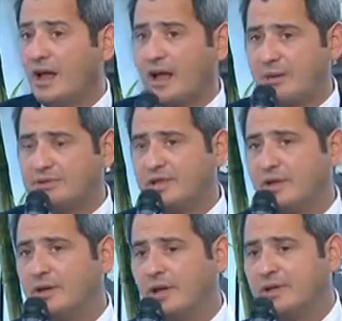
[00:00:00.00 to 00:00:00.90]

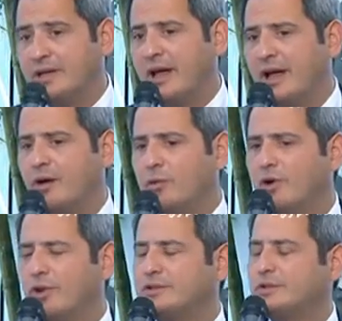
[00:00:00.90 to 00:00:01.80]
Absolutely. I mean, we're
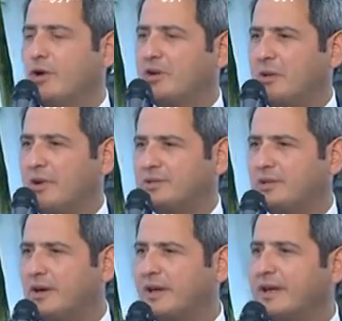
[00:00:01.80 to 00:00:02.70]
all talking about
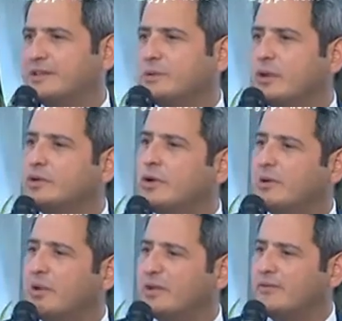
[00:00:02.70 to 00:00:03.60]
targets, we're all talking
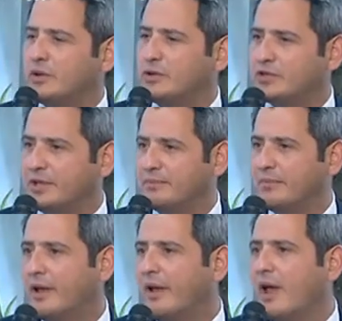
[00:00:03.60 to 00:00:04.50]
about the future.
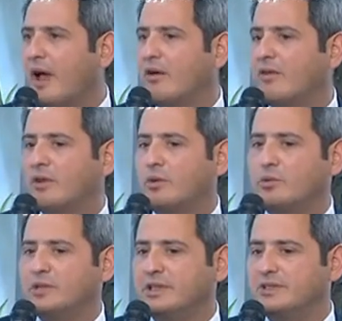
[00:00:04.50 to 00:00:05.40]
However, though, what
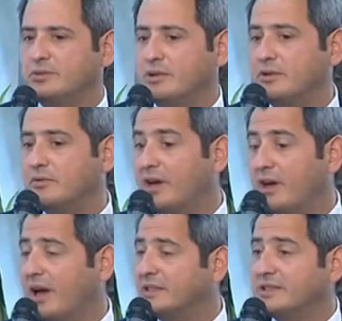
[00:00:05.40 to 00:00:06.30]
we need to all
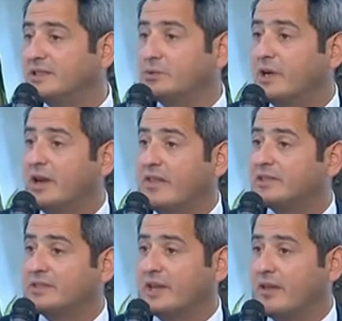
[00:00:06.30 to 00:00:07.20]
realize is we're in
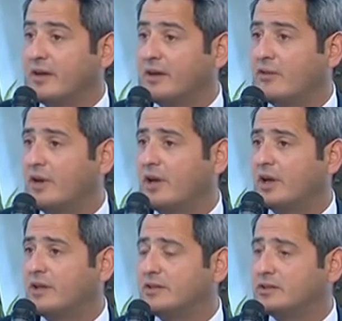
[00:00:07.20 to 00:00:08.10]
this together. If we're not
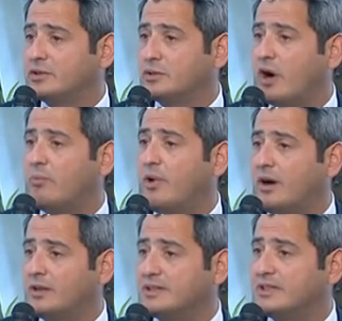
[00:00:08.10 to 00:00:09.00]
going to do our
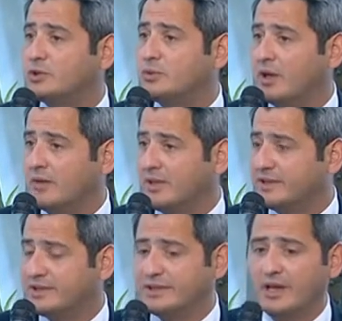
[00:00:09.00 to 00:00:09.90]
part, each one of
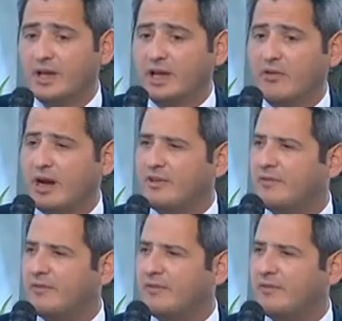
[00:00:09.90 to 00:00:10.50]
us, irrelevant